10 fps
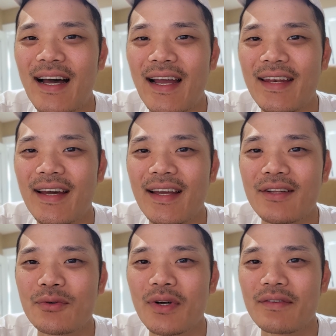
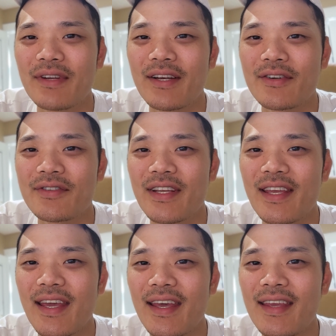
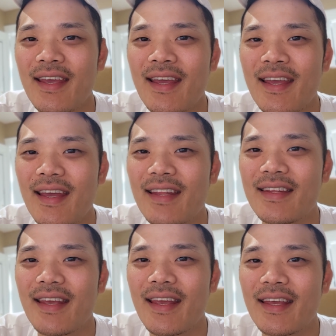i9-12900K and
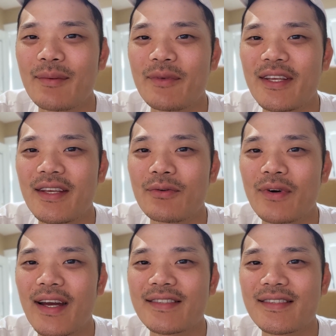the AMD
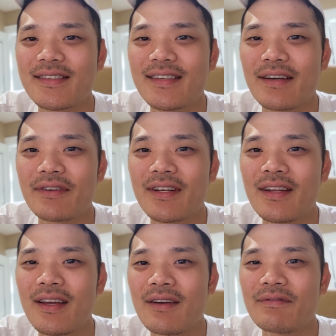Ryzen 7
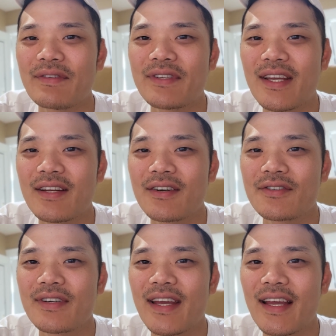
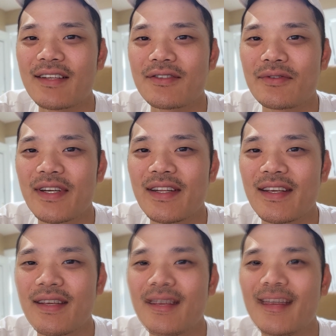
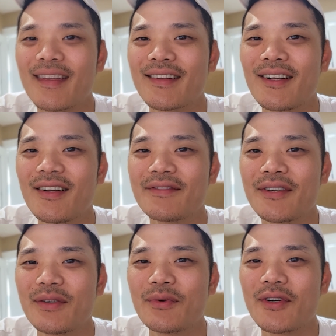5800X3D in Call of
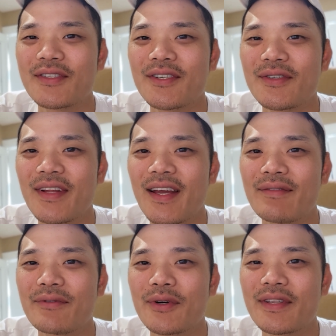Duty Warzone
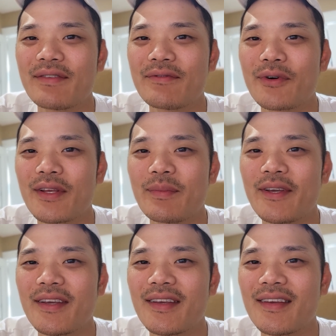at
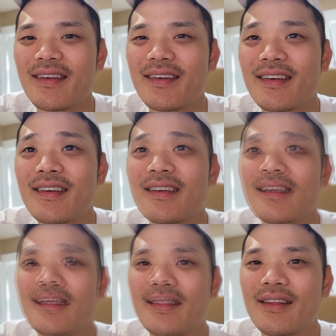1440p.
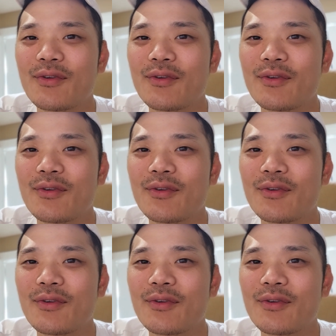The